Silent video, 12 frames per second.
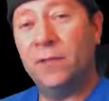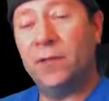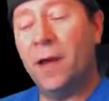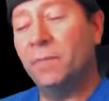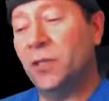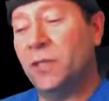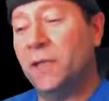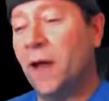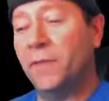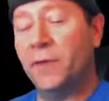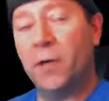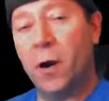I'm just
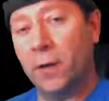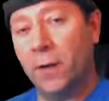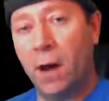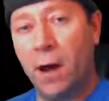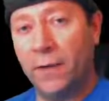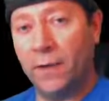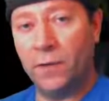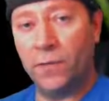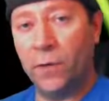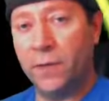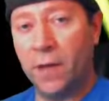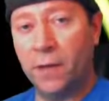not the target audience
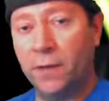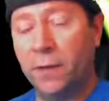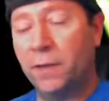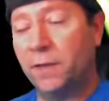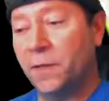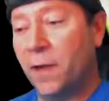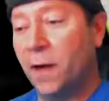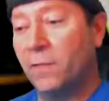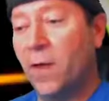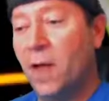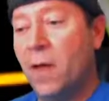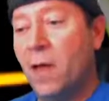for young adult
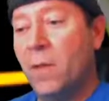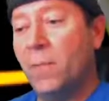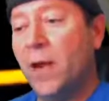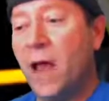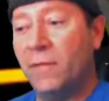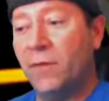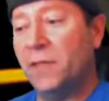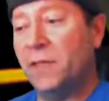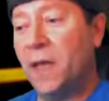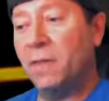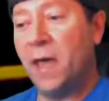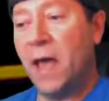stuff. But having
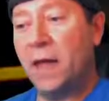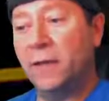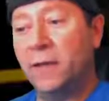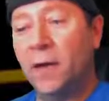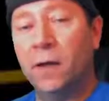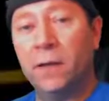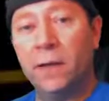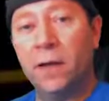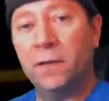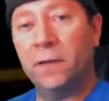said that, young adult